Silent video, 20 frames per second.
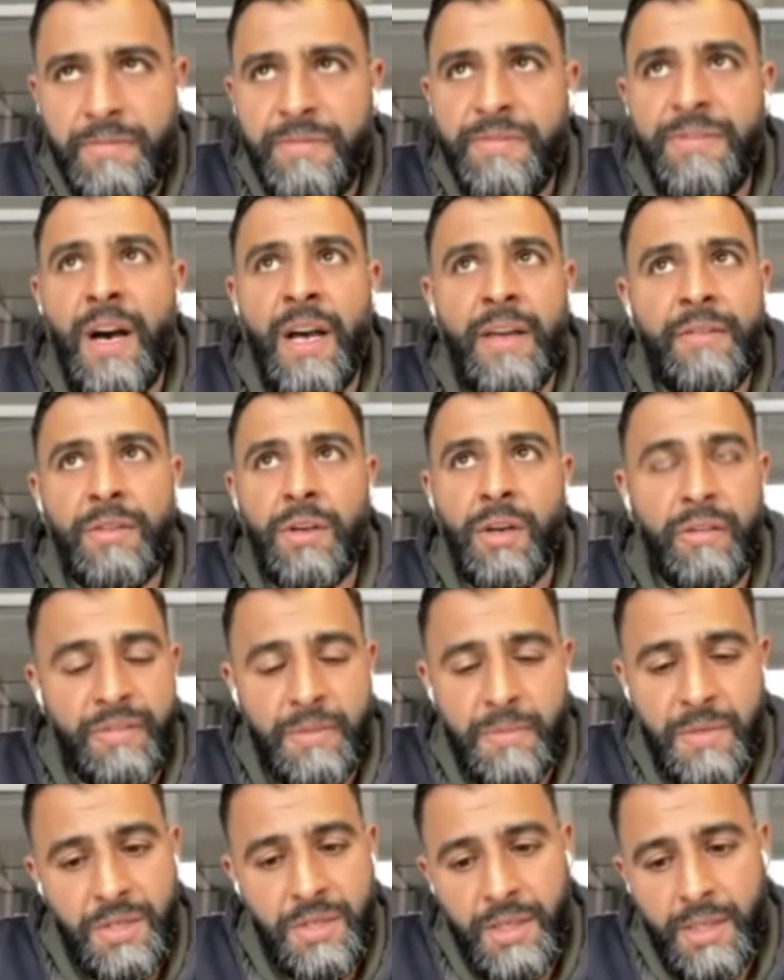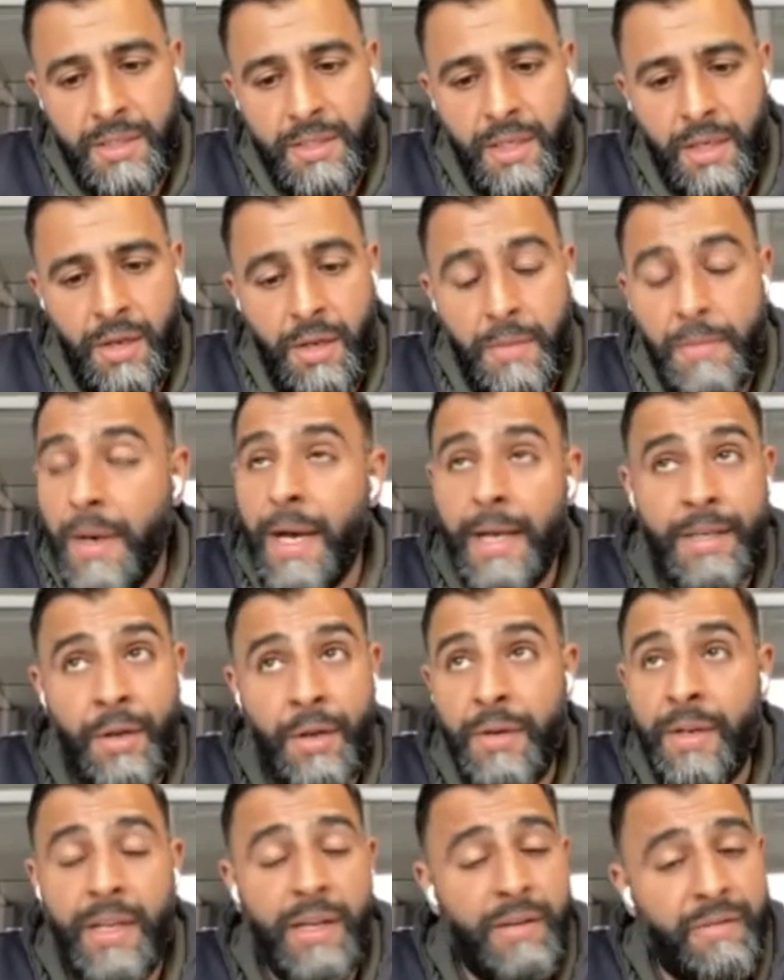5 coffee machines at home. I
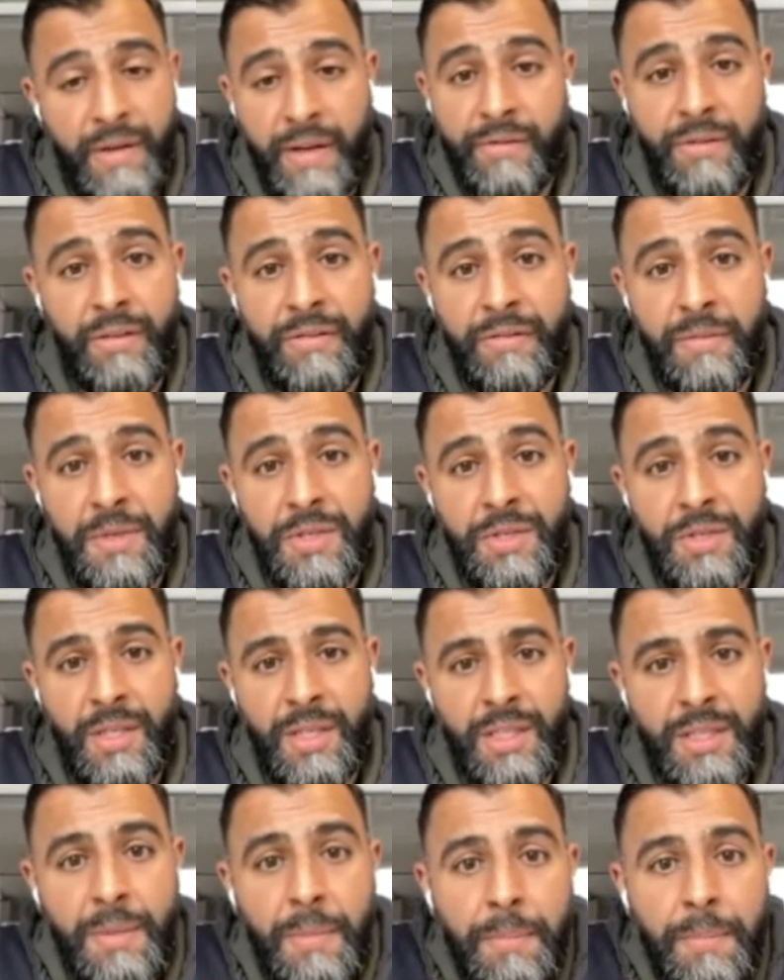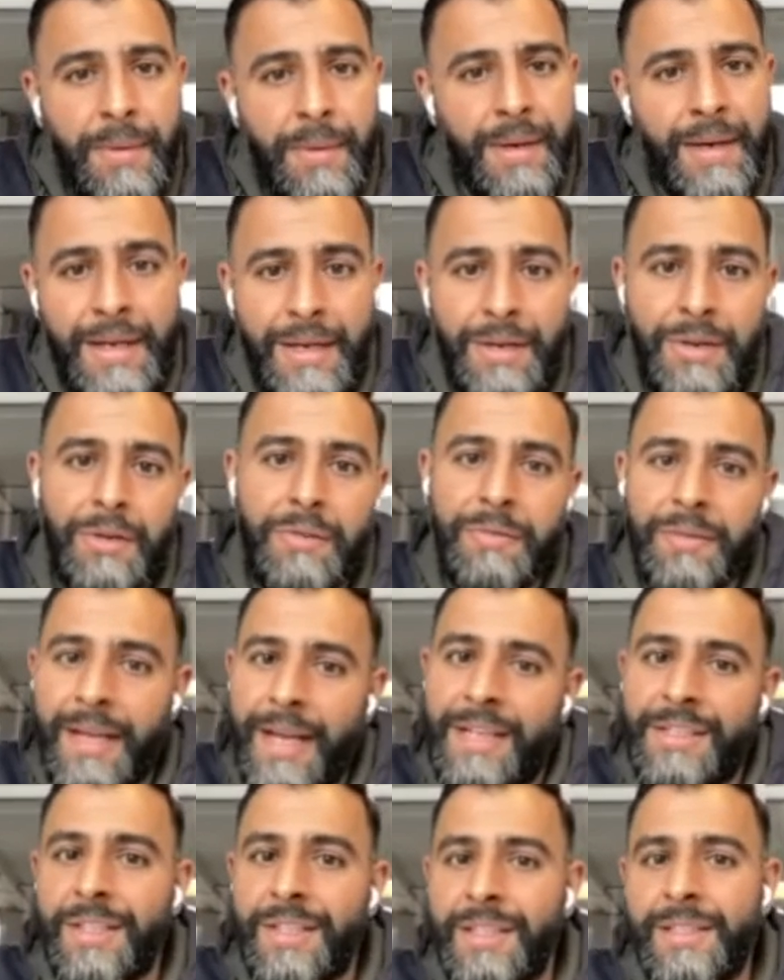don't need 5 coffee machines, but I love
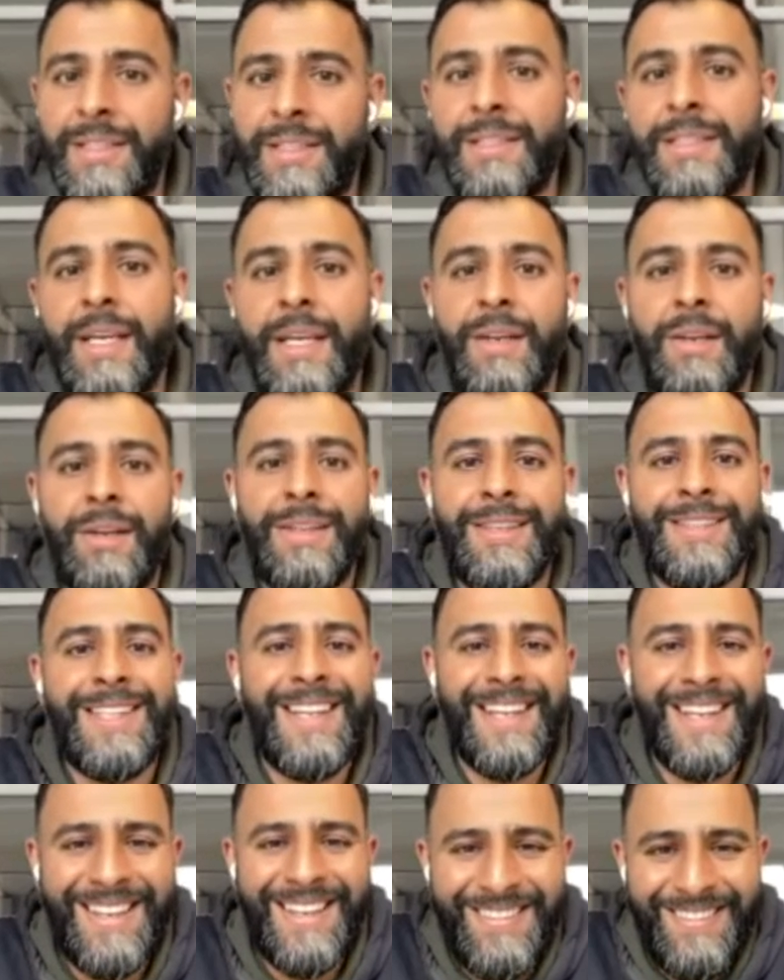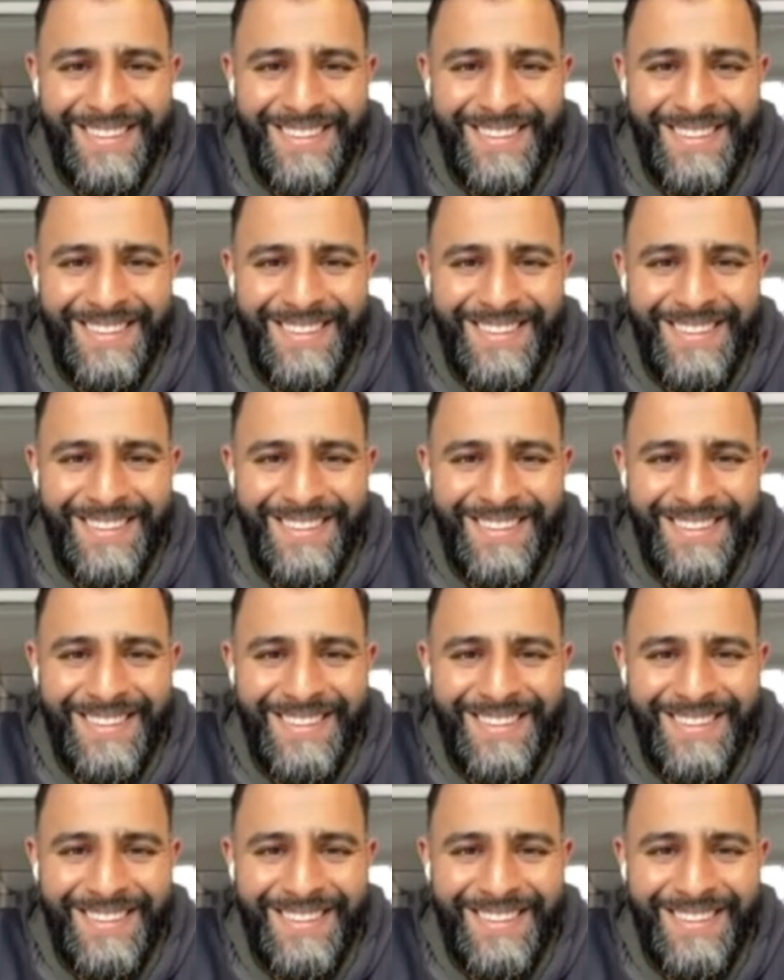gadgets and technology.